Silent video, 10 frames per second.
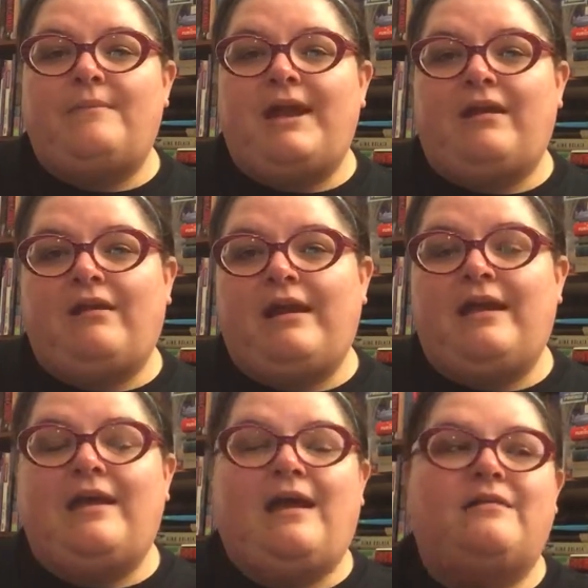
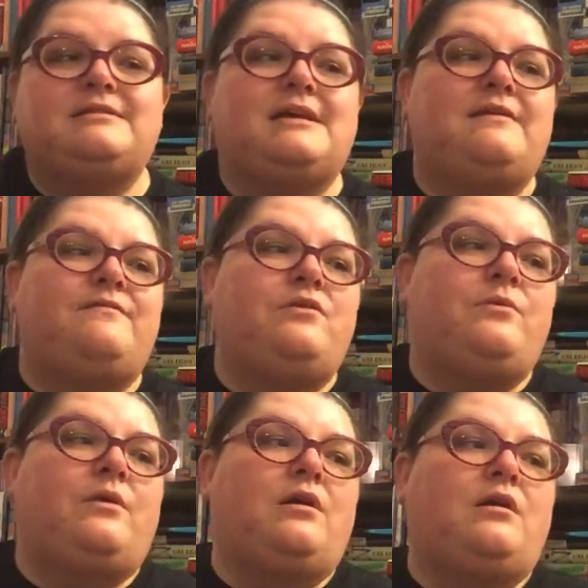area outside of
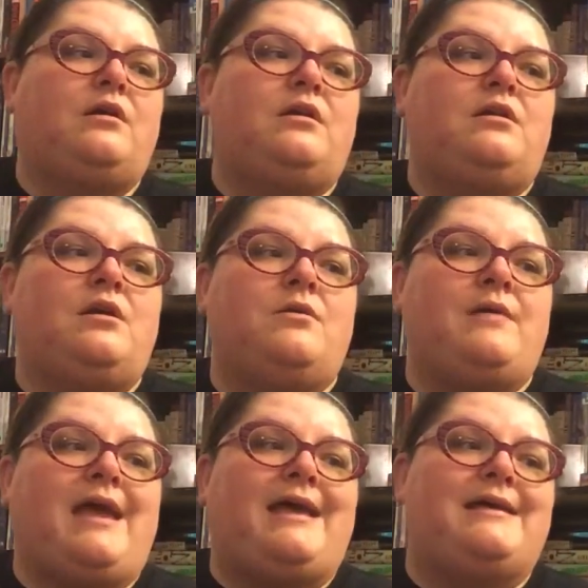Newark,
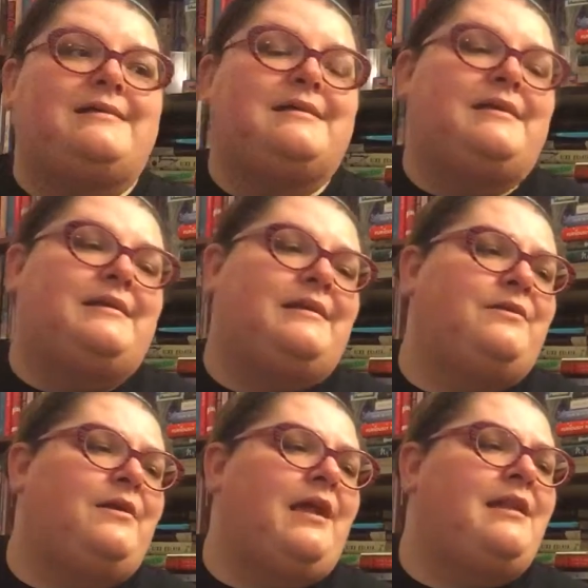known as,
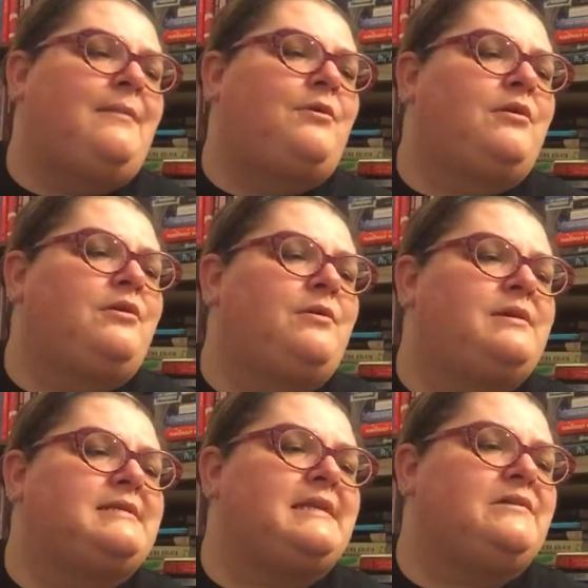in a neighborhood known
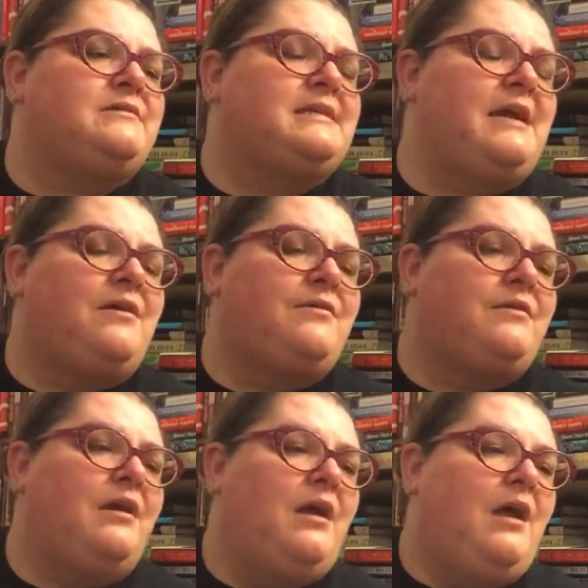as
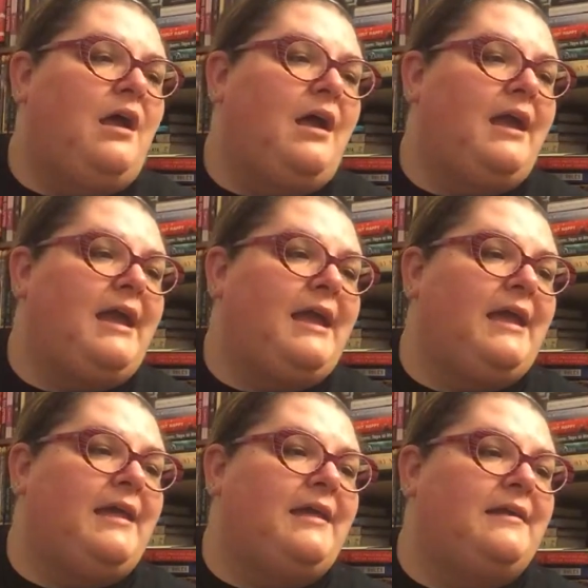Illtown.
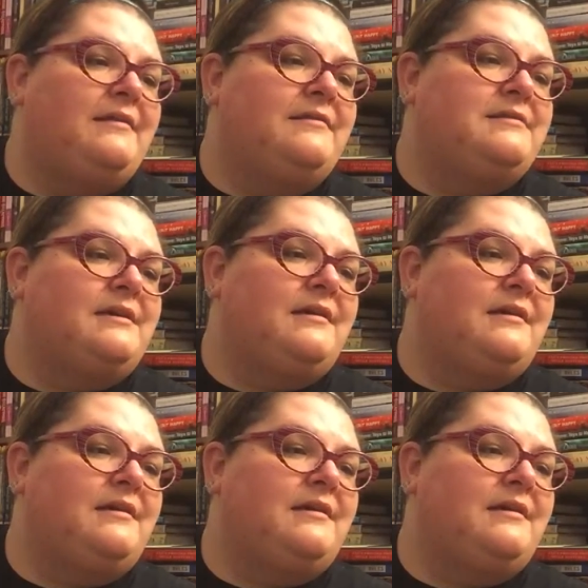And